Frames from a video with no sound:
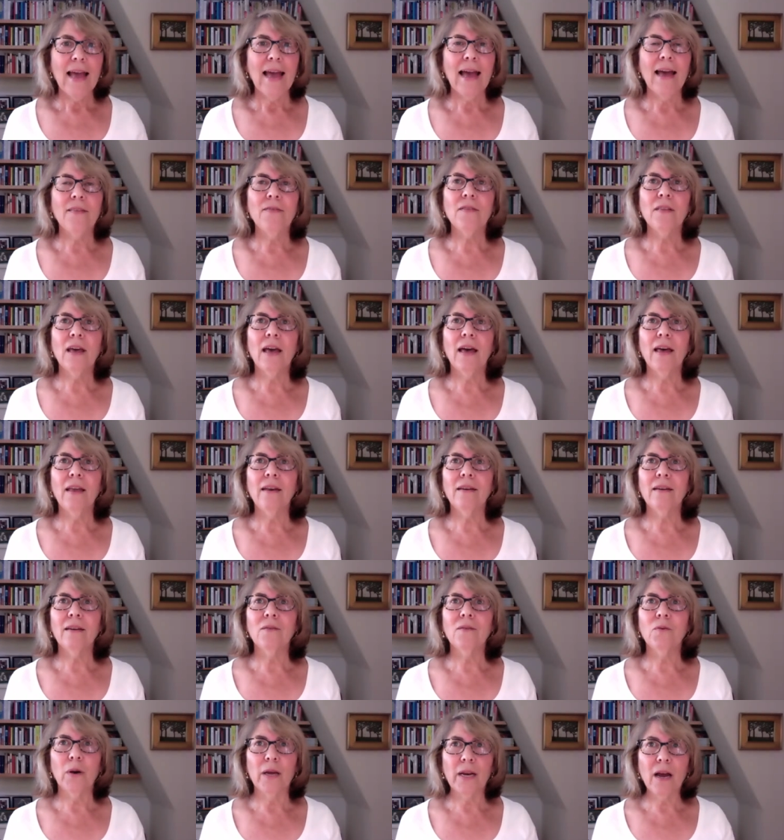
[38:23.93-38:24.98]
And
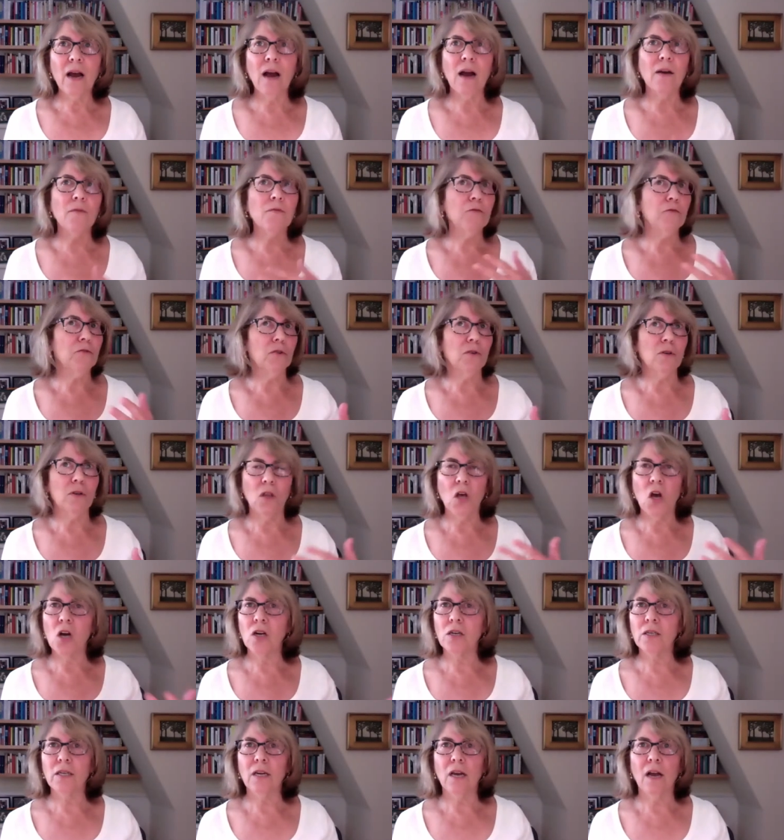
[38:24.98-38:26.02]
then it went on for a
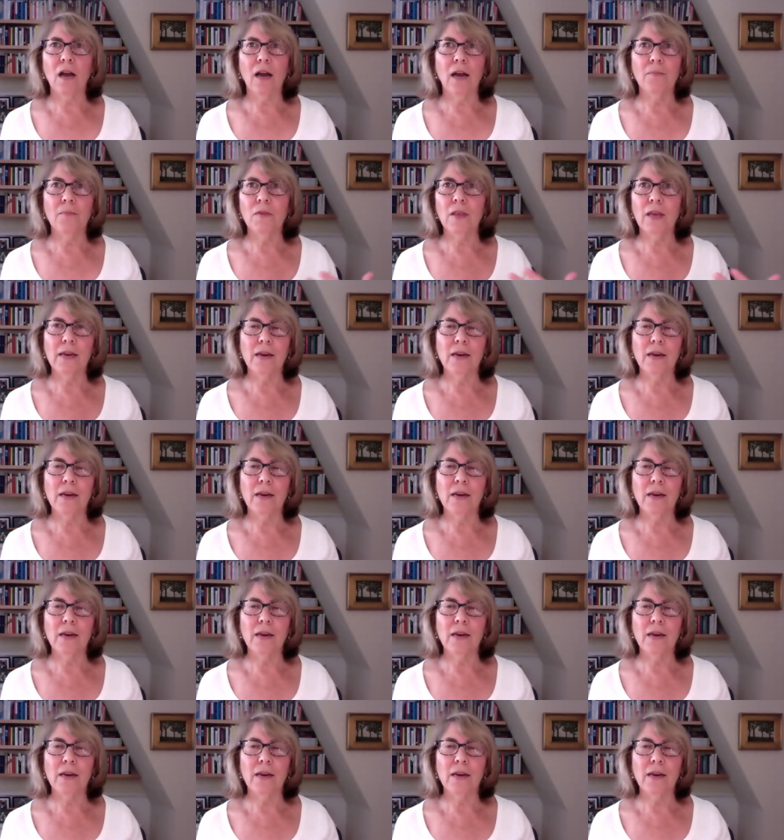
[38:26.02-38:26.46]
long time.